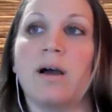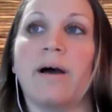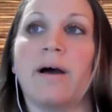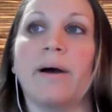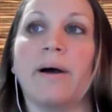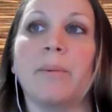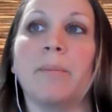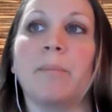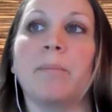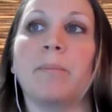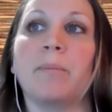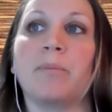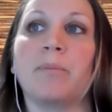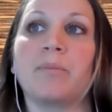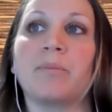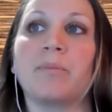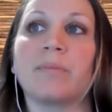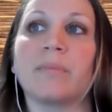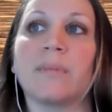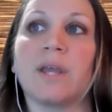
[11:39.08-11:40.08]

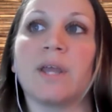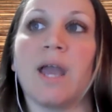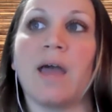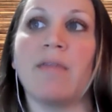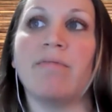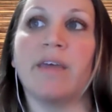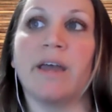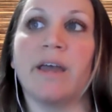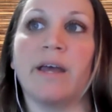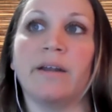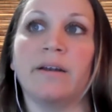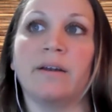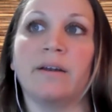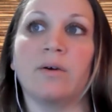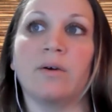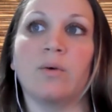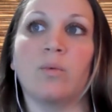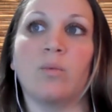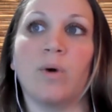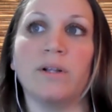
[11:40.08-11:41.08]
And
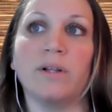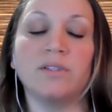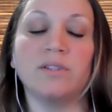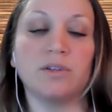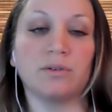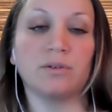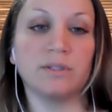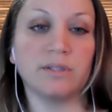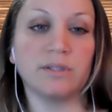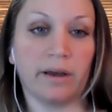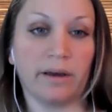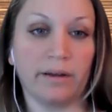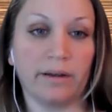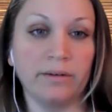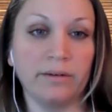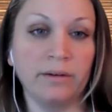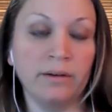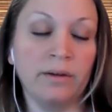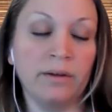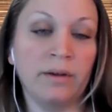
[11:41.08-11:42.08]
then once you're
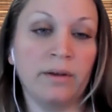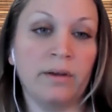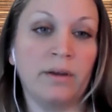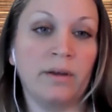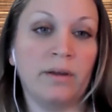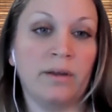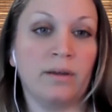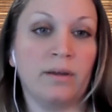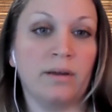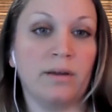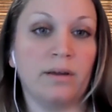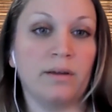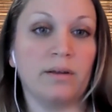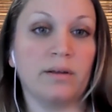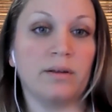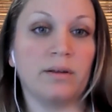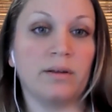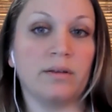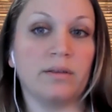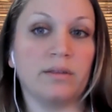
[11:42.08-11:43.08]
done,
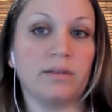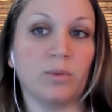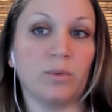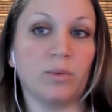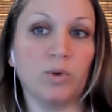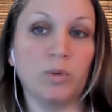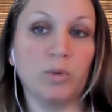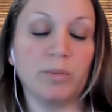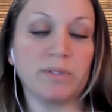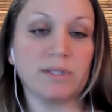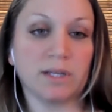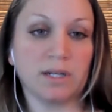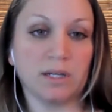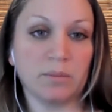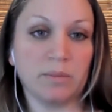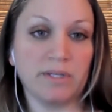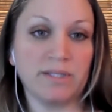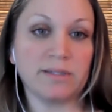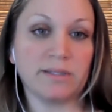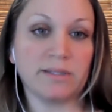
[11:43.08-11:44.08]
the room is going
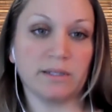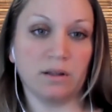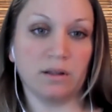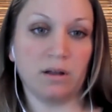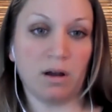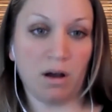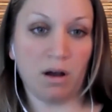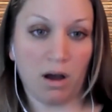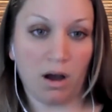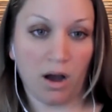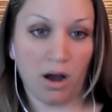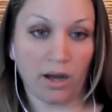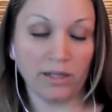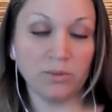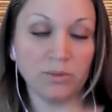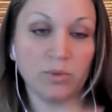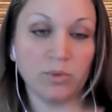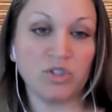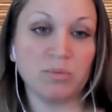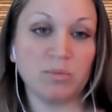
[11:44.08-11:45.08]
to be still
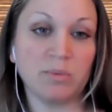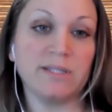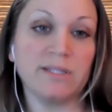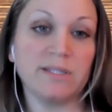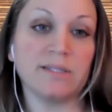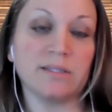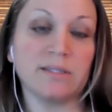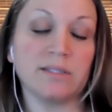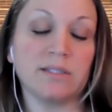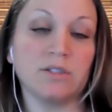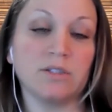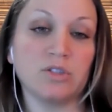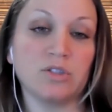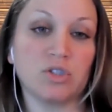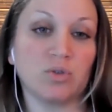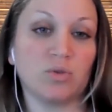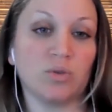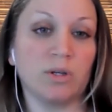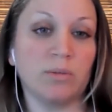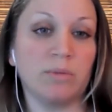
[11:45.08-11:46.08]
hot, which means it's still
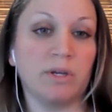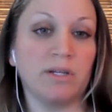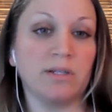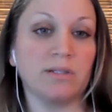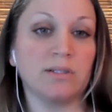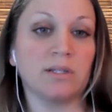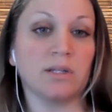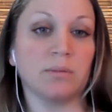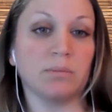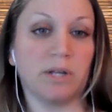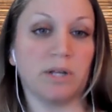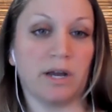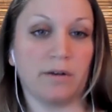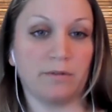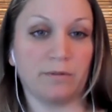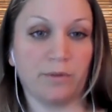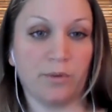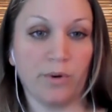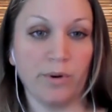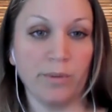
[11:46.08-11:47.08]
streaming to the
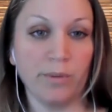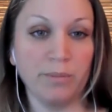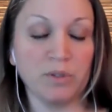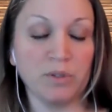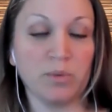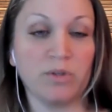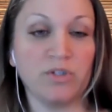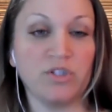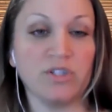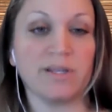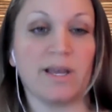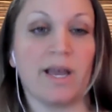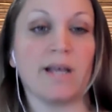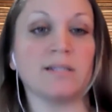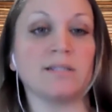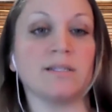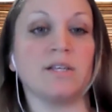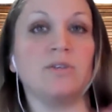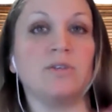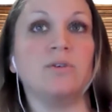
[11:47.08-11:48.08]
platform. So we just
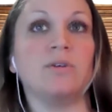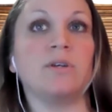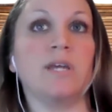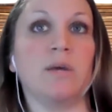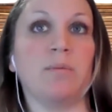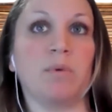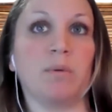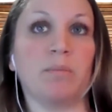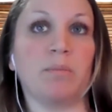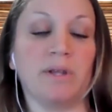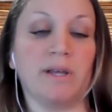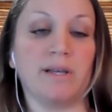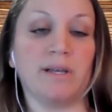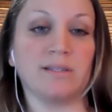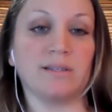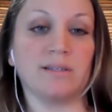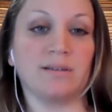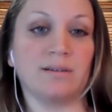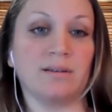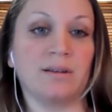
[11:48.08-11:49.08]
ask that you keep a
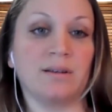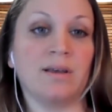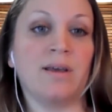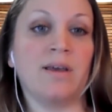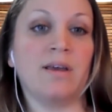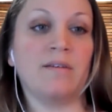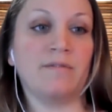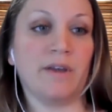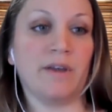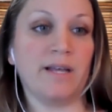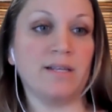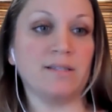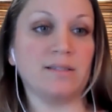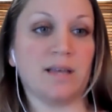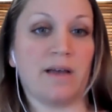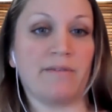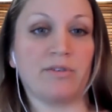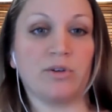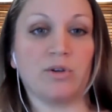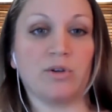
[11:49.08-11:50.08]
pleasant
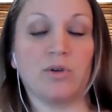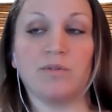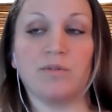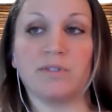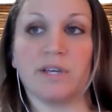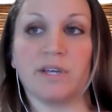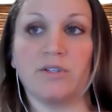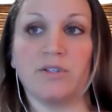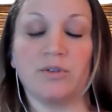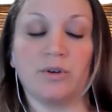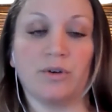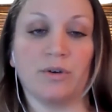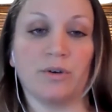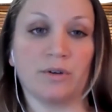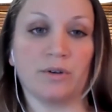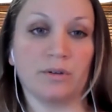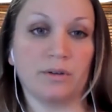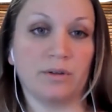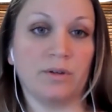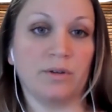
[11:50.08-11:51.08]
face after you've said
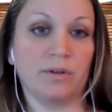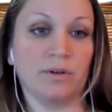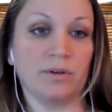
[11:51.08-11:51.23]
your